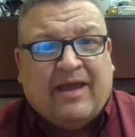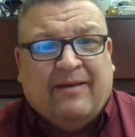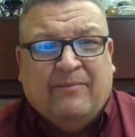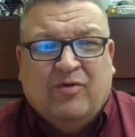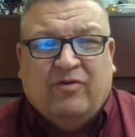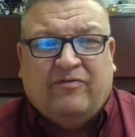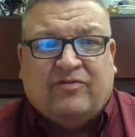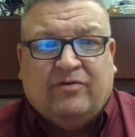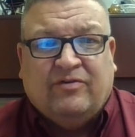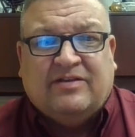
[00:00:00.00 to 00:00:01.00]
kind of move
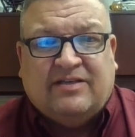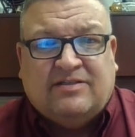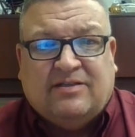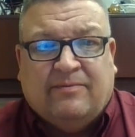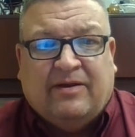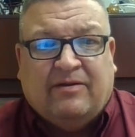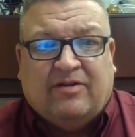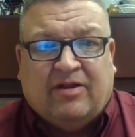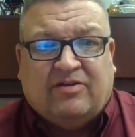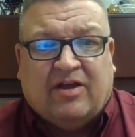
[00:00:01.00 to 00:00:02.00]
through the system and
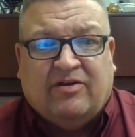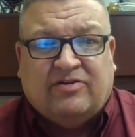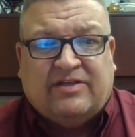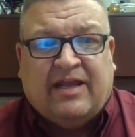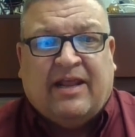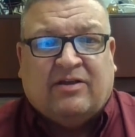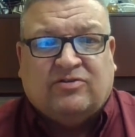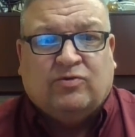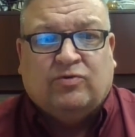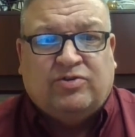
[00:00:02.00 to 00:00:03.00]
to understand how
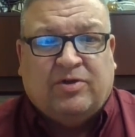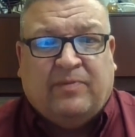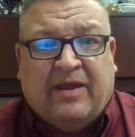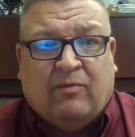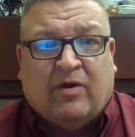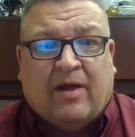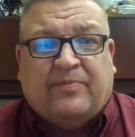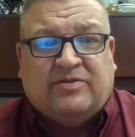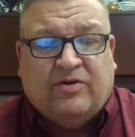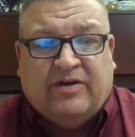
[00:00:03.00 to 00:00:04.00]
school should be and what
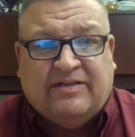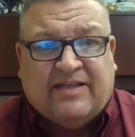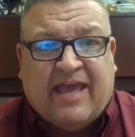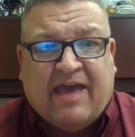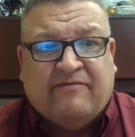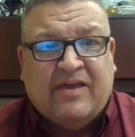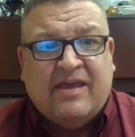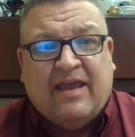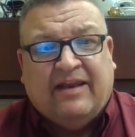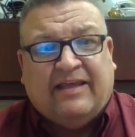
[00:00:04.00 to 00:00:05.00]
opportunities they have,
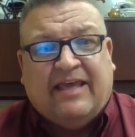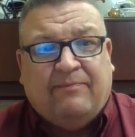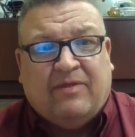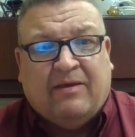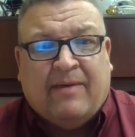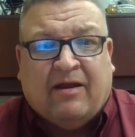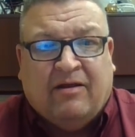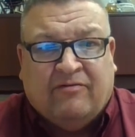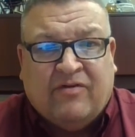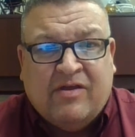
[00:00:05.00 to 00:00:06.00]
and to keep them out
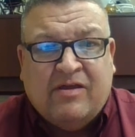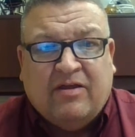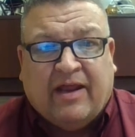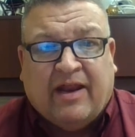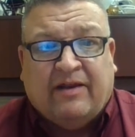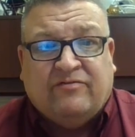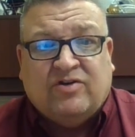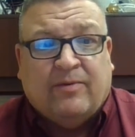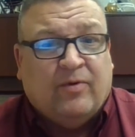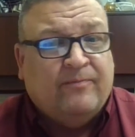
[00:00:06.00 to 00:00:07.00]
of
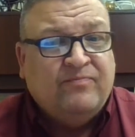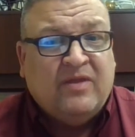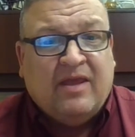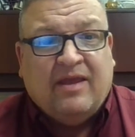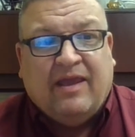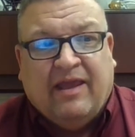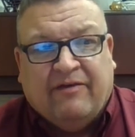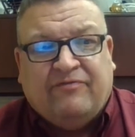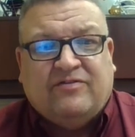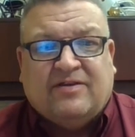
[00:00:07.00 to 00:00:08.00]
trouble.
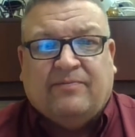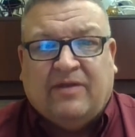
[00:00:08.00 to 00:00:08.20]
If